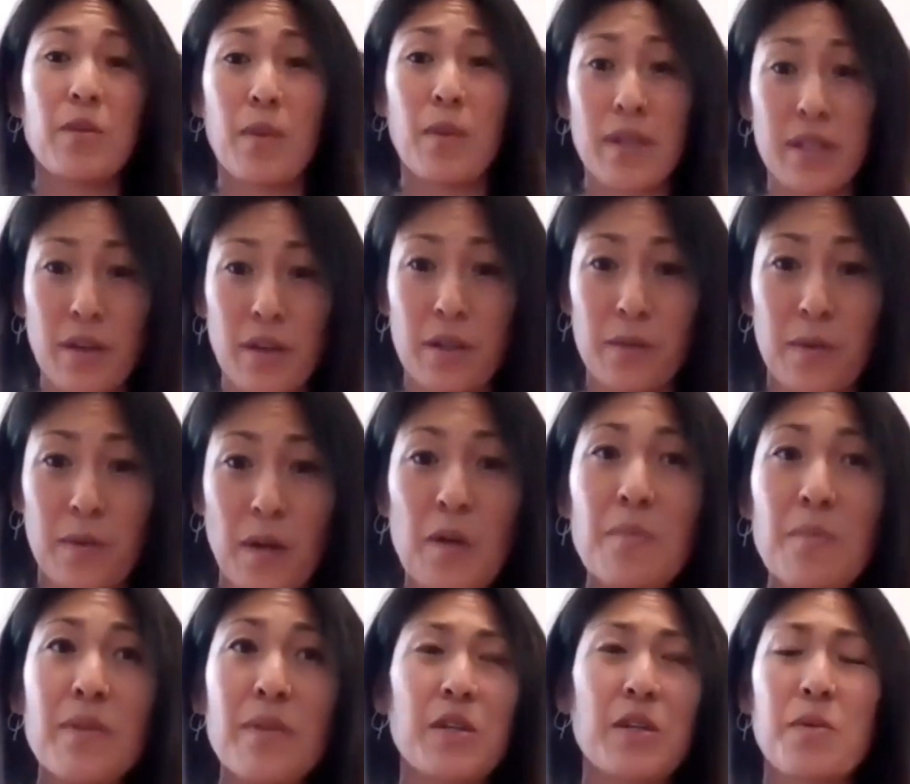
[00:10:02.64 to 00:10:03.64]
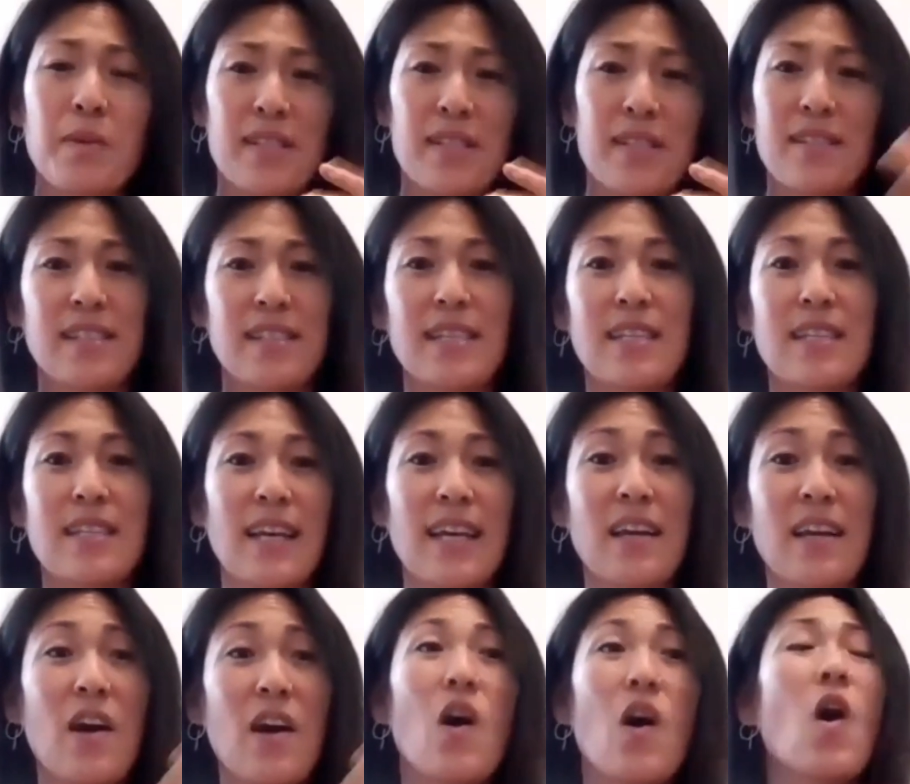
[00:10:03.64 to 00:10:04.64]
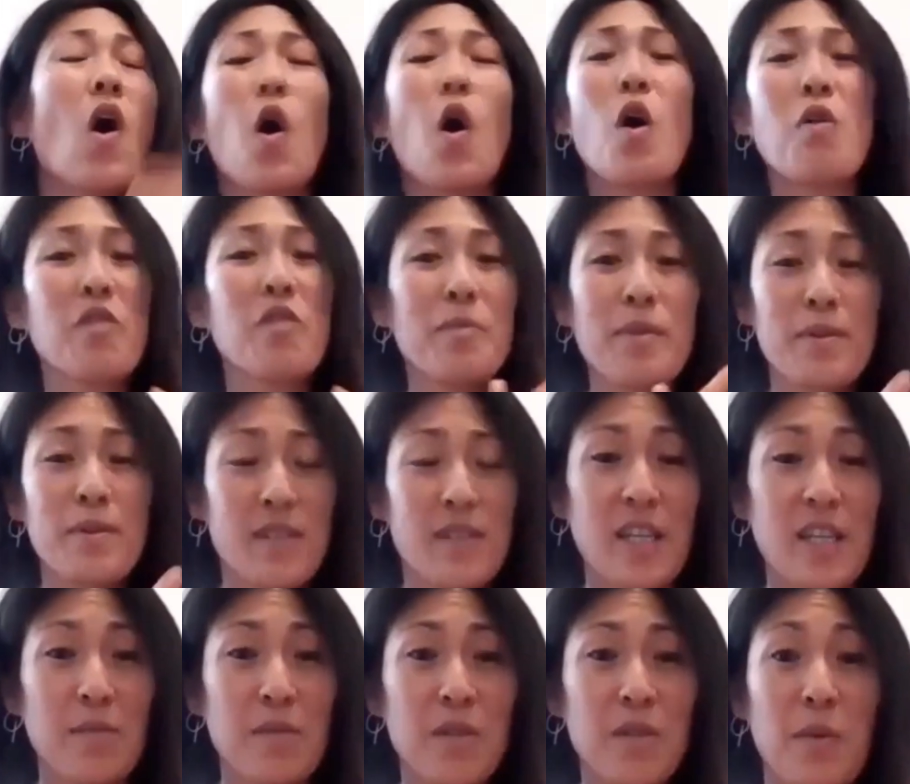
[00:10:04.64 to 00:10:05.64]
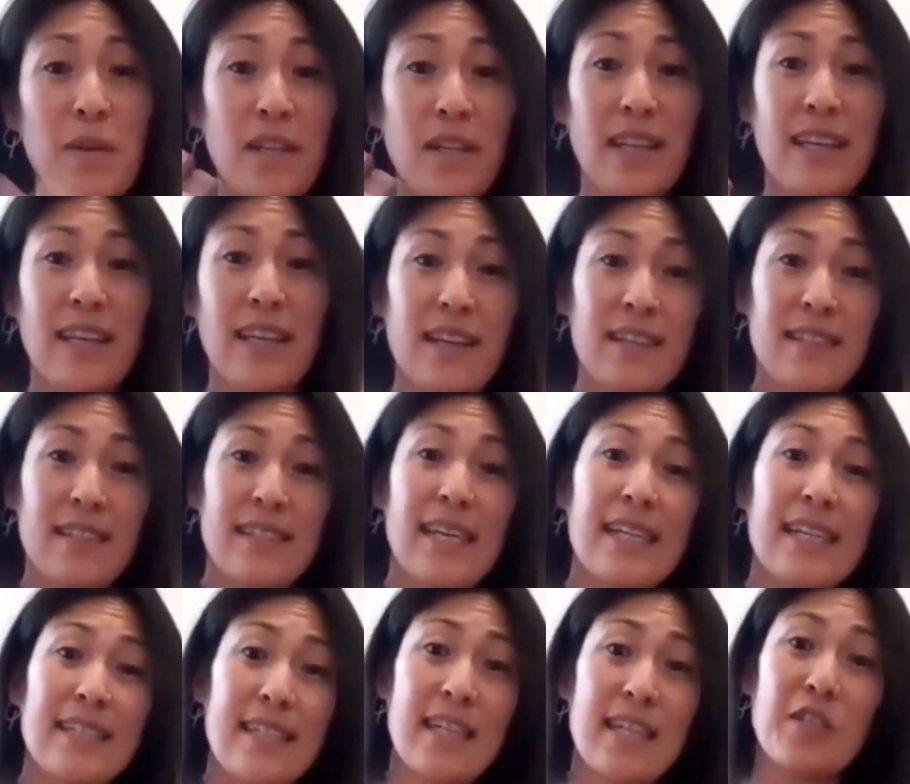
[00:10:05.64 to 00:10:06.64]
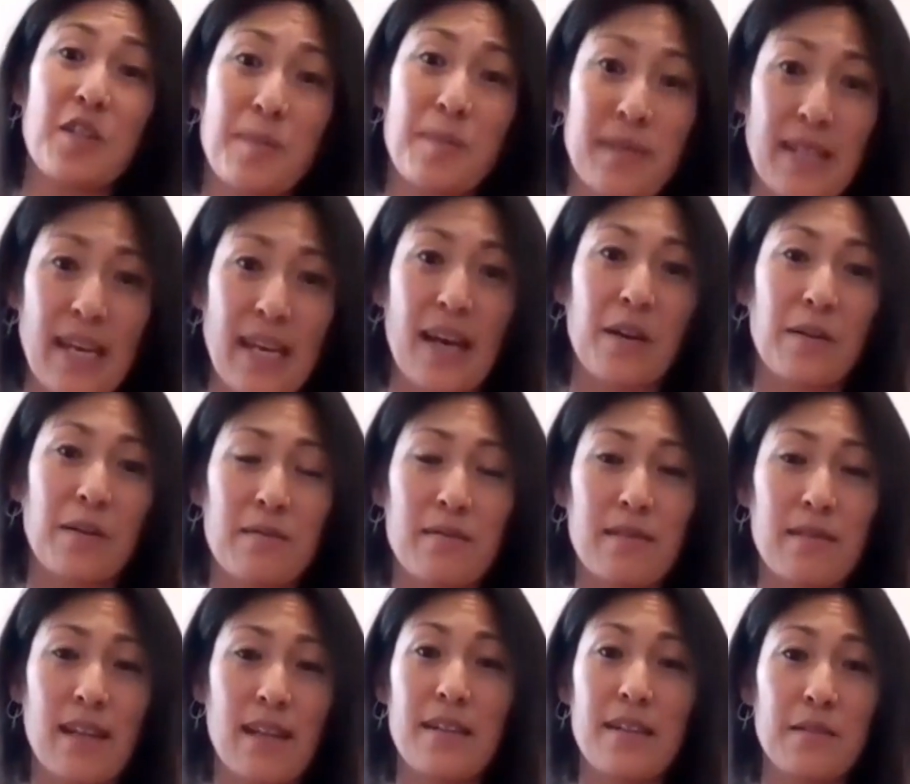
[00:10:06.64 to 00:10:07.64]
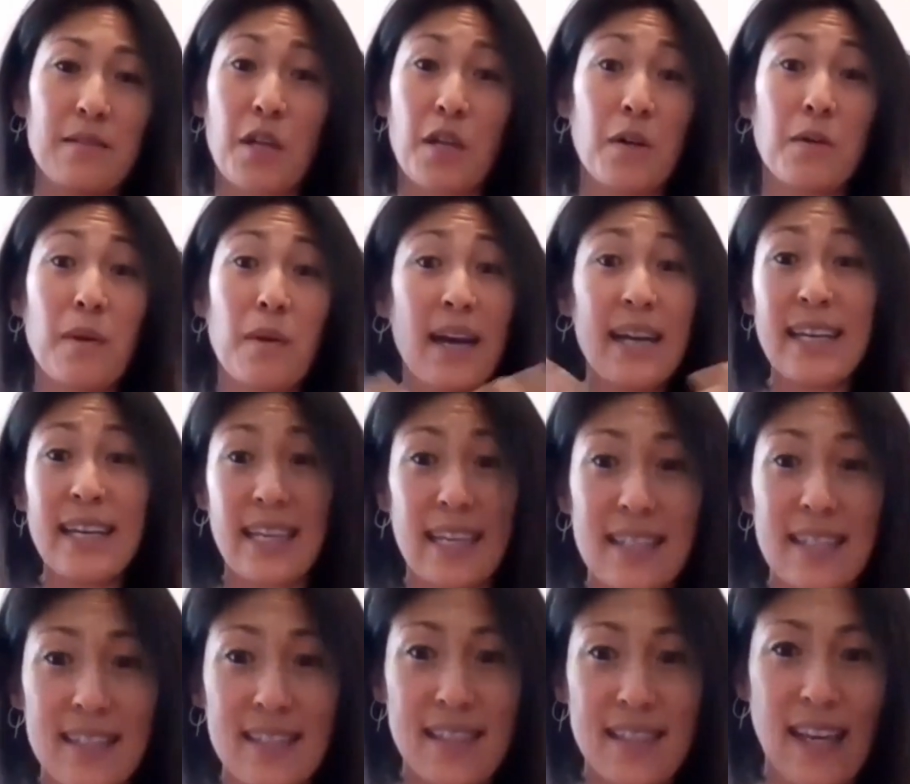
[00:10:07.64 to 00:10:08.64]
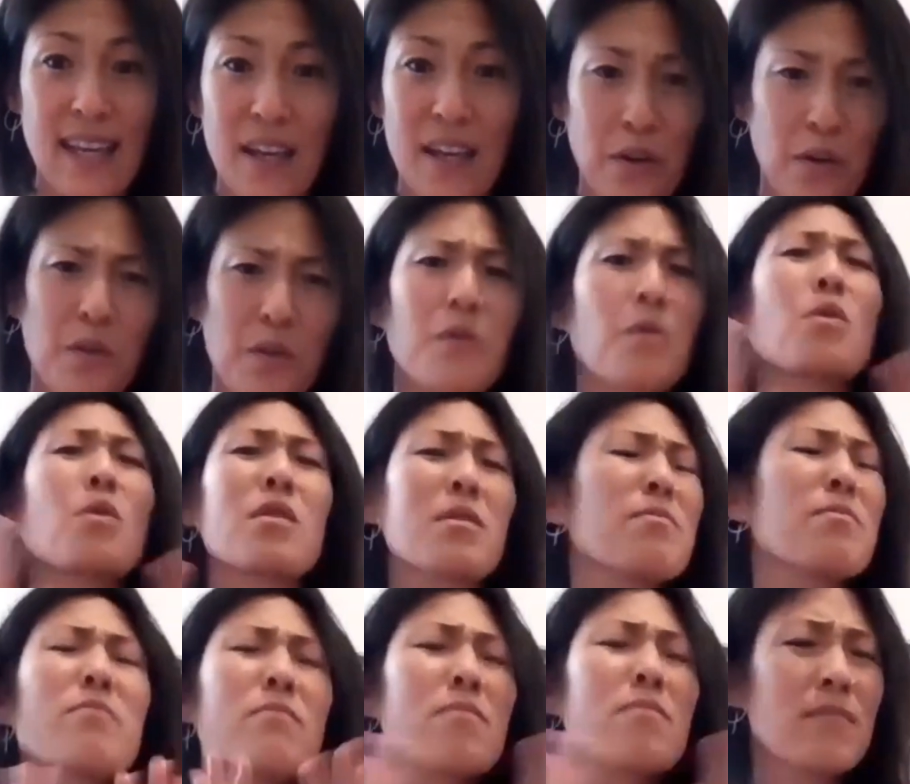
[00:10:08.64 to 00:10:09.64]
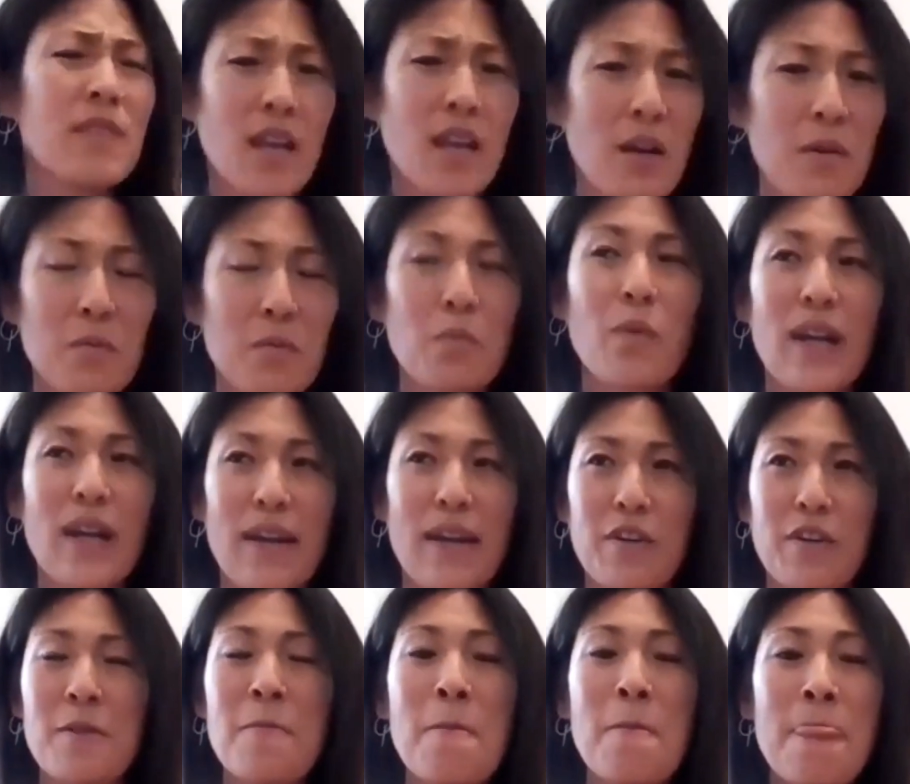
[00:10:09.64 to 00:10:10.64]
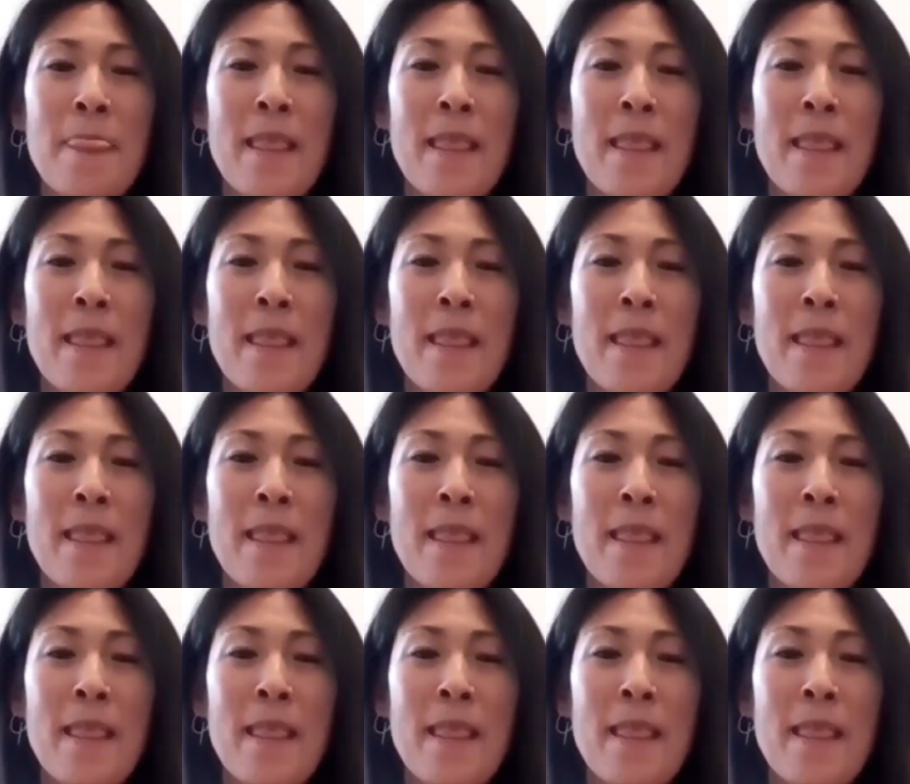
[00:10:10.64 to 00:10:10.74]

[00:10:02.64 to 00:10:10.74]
you want to go to Rome, but don't want to see like all the museums. You want to like take day trips out and go hiking instead, or whatever.